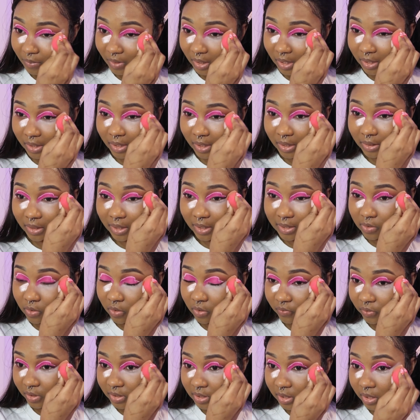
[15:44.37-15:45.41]
Again, there's
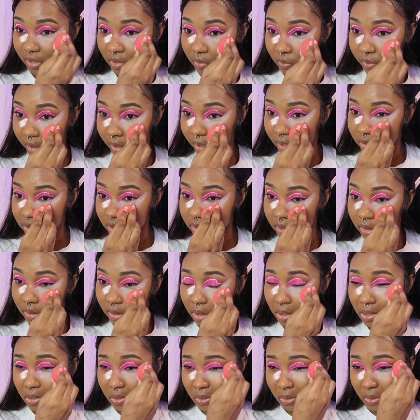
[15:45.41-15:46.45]
obviously the occasional,
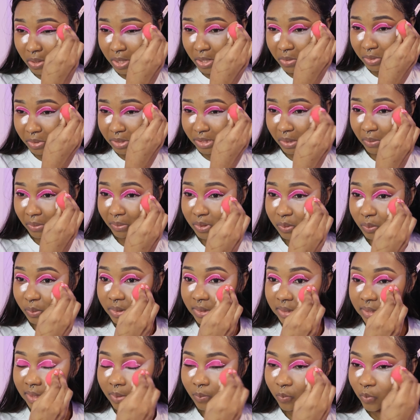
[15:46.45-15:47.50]
oh, I wish I was with
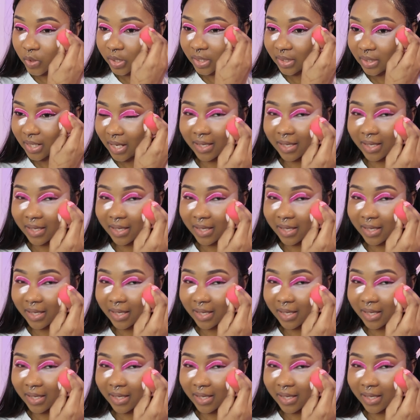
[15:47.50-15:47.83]
someone.